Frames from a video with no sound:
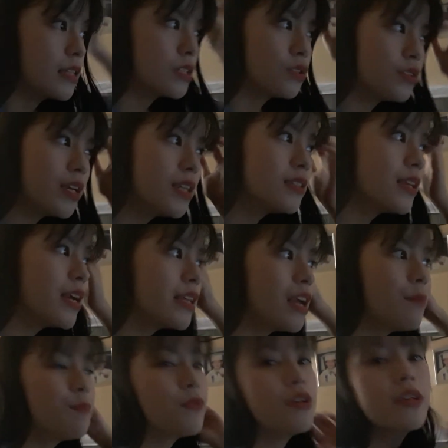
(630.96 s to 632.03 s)
So na-set
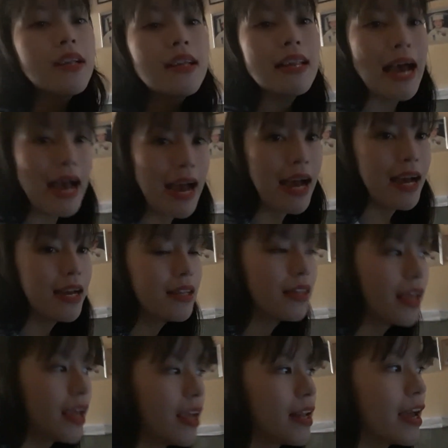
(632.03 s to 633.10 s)
up ko na lahat
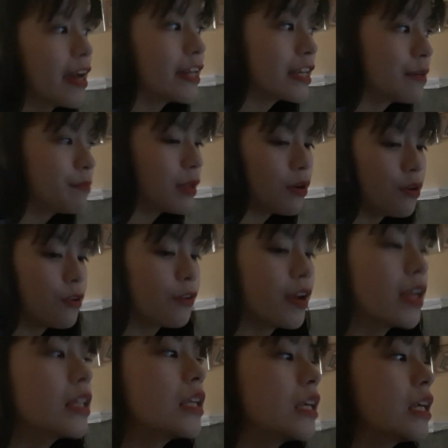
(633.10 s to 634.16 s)
and I am now
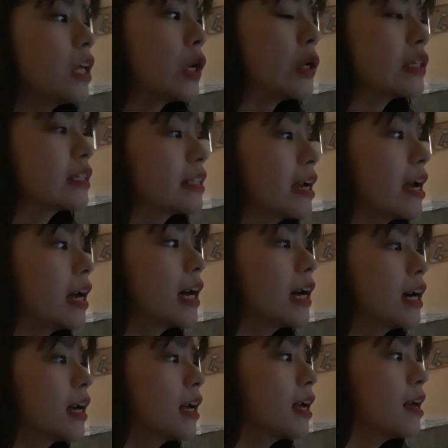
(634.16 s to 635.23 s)
already here sa
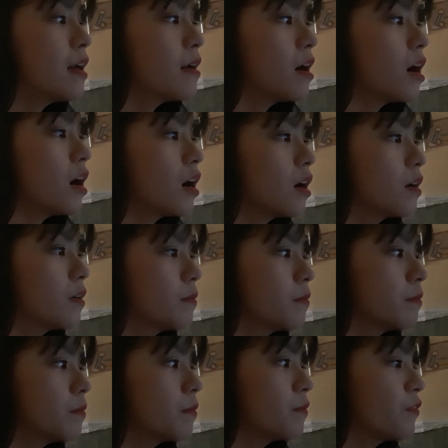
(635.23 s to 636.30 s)

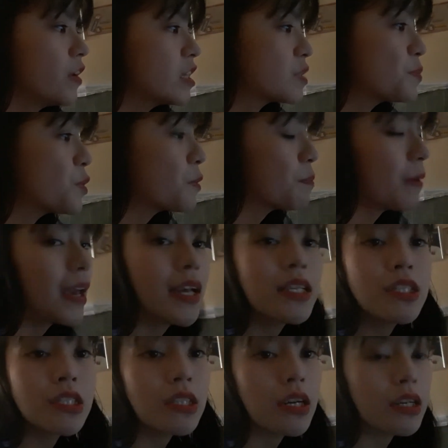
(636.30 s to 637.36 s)
Facebook
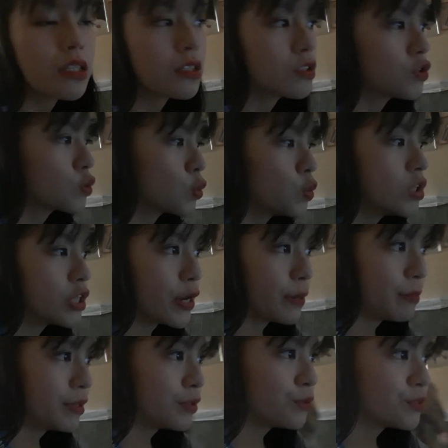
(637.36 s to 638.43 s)
page ng school
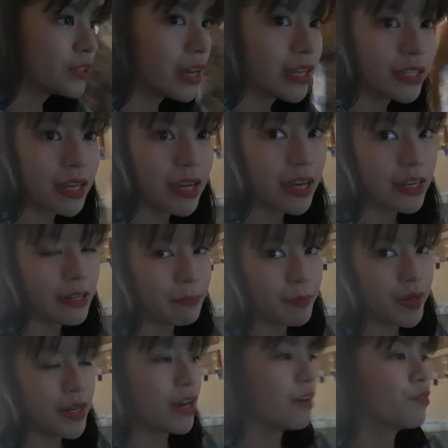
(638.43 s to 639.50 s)
namin kung saan
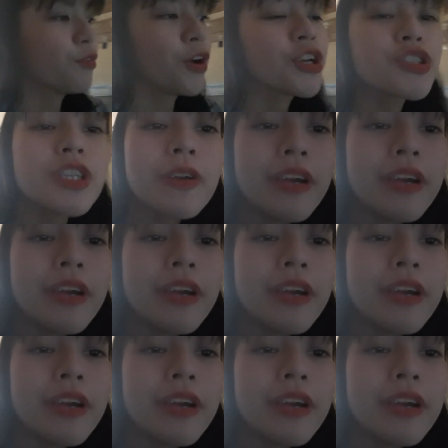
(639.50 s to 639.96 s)
gaganapin ang virtual